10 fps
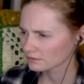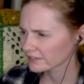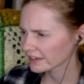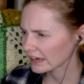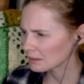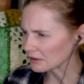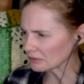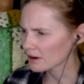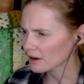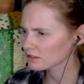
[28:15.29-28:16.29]
Yeah, but
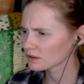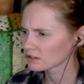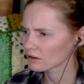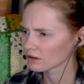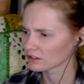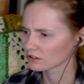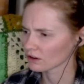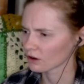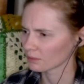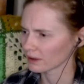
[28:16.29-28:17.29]
smoke screen's only
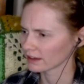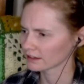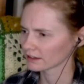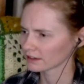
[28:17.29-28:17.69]
so big.